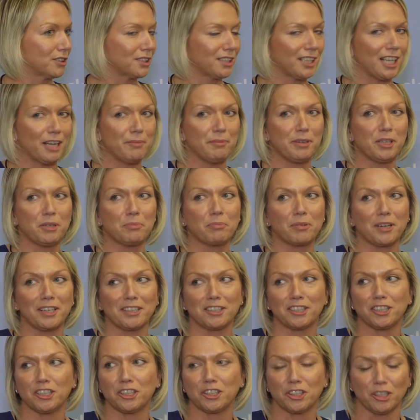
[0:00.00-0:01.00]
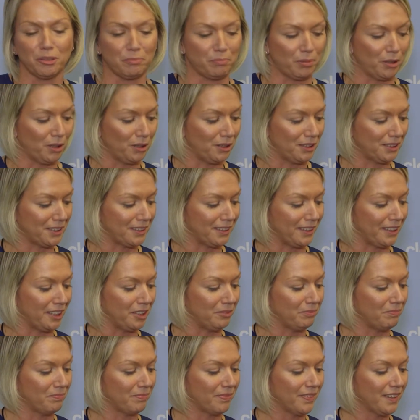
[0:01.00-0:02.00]
time in apprenticeship policy.
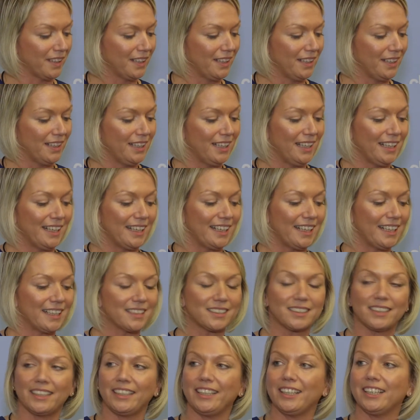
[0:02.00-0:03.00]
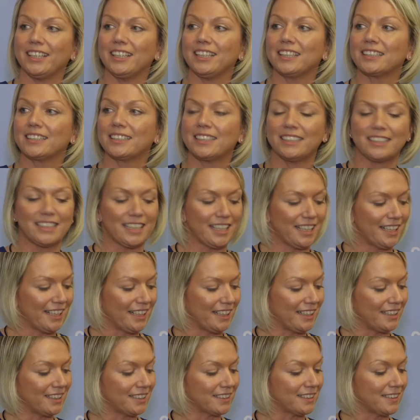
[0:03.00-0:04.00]
It's a year
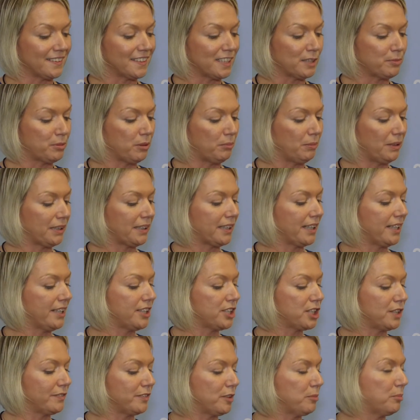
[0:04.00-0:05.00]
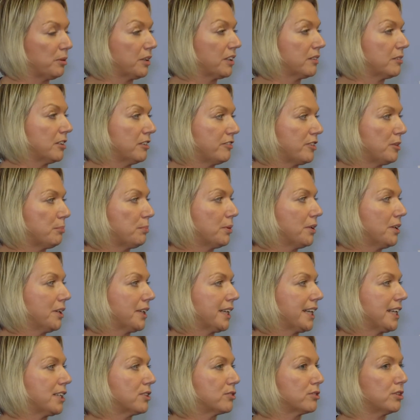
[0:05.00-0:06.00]
today since the publication of the
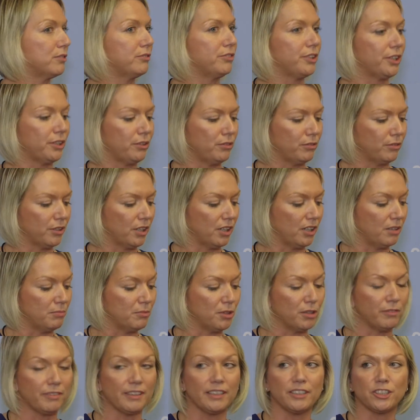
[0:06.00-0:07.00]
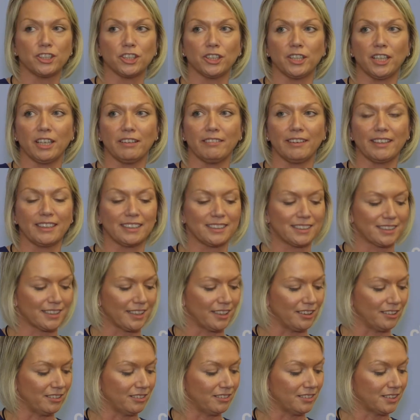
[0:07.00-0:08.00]
Perkins Review of Engineering
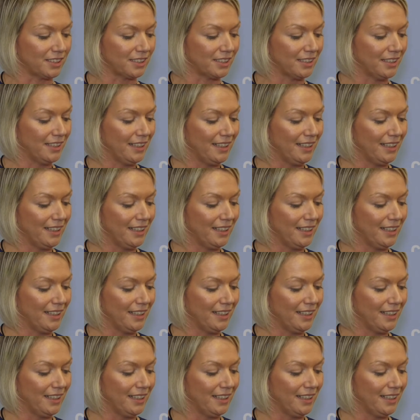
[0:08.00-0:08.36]
Skills.